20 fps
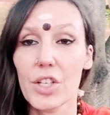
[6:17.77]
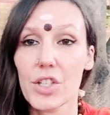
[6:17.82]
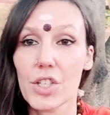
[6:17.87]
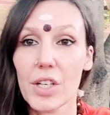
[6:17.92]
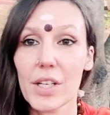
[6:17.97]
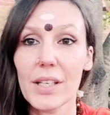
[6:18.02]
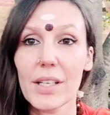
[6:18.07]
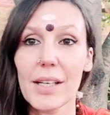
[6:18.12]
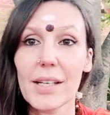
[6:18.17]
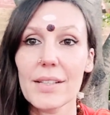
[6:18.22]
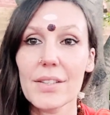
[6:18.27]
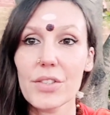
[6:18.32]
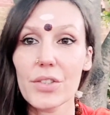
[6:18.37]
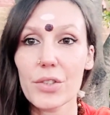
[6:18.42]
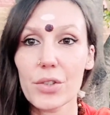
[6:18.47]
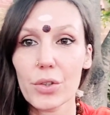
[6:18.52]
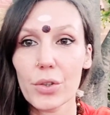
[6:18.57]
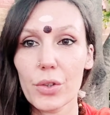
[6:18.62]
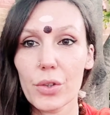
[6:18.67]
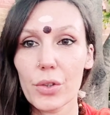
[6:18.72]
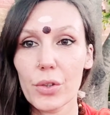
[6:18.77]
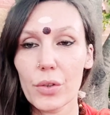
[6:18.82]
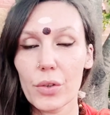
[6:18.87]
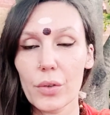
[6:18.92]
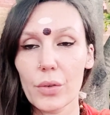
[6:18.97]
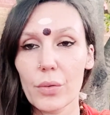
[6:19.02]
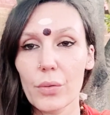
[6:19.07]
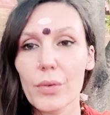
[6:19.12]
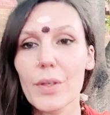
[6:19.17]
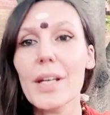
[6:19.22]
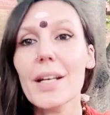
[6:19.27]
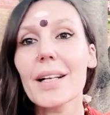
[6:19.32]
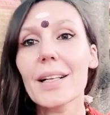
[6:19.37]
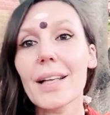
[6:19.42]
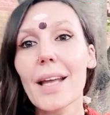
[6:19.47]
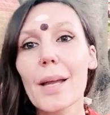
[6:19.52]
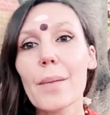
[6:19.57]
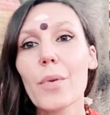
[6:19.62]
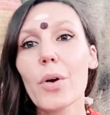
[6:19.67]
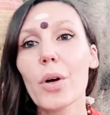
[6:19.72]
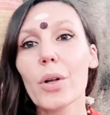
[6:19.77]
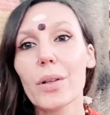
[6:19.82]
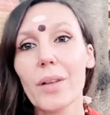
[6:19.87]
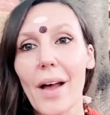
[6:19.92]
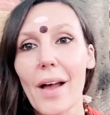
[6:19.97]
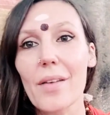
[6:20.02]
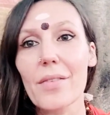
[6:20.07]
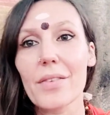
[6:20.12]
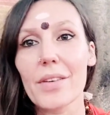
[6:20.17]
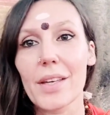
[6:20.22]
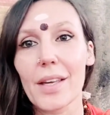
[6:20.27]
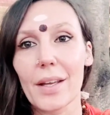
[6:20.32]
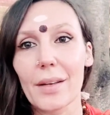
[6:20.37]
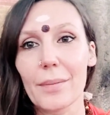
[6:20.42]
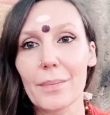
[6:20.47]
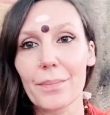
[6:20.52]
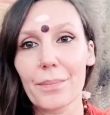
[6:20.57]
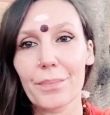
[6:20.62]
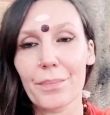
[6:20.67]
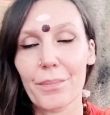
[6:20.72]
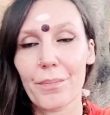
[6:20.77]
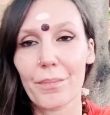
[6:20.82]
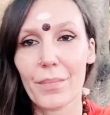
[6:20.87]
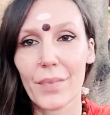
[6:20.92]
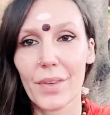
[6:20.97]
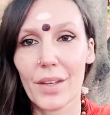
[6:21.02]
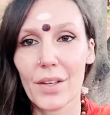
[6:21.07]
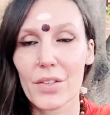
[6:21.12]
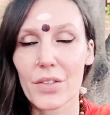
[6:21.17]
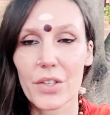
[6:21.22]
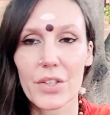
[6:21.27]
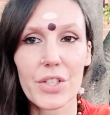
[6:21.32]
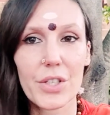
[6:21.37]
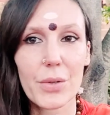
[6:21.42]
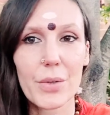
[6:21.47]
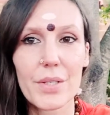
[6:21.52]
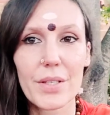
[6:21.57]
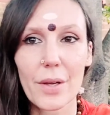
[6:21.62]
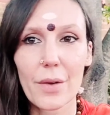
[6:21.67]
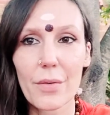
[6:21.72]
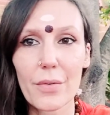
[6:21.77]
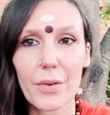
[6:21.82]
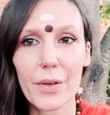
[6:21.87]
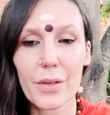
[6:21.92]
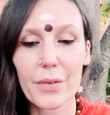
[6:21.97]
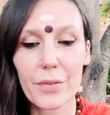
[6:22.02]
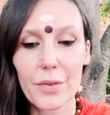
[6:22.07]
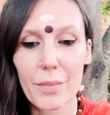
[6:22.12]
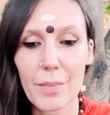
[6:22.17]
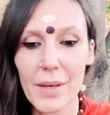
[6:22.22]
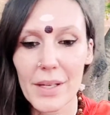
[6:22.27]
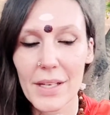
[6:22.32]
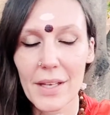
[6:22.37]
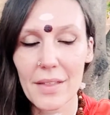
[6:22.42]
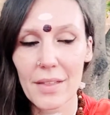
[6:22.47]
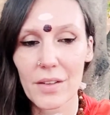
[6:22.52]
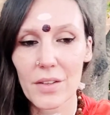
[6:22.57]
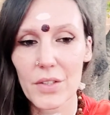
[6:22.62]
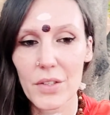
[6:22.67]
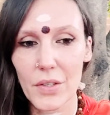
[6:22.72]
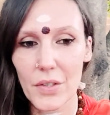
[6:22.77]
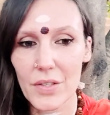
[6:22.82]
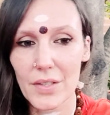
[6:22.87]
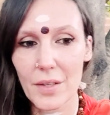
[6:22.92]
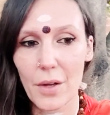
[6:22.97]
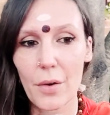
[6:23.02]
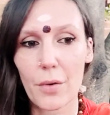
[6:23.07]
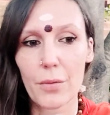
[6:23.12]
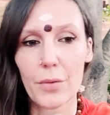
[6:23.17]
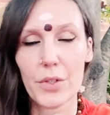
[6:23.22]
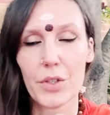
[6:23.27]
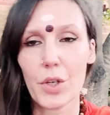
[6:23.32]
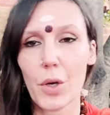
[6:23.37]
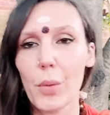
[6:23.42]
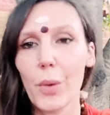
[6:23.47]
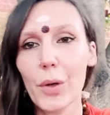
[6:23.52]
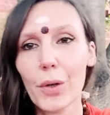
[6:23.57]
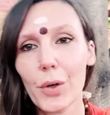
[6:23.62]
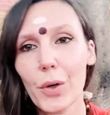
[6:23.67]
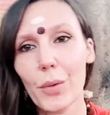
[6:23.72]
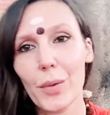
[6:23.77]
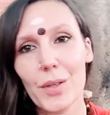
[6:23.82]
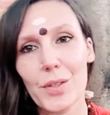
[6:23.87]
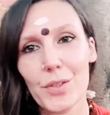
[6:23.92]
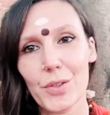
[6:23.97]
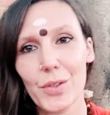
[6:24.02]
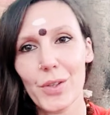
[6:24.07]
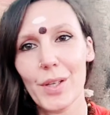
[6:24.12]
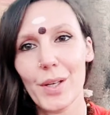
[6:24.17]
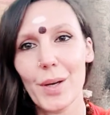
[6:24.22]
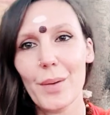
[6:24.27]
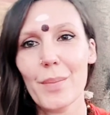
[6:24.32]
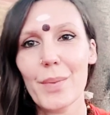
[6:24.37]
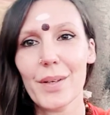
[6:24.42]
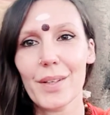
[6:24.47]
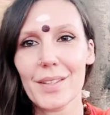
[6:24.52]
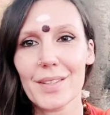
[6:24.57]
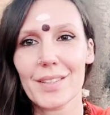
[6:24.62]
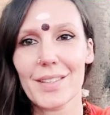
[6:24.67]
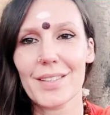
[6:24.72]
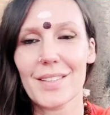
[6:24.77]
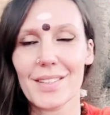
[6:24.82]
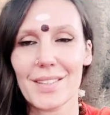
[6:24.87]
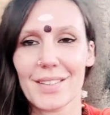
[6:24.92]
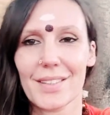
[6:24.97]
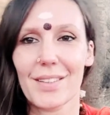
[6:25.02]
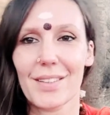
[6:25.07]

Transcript: she needs to reclaim her life again. So she was suffering from many things herself, which I won't go into here because it's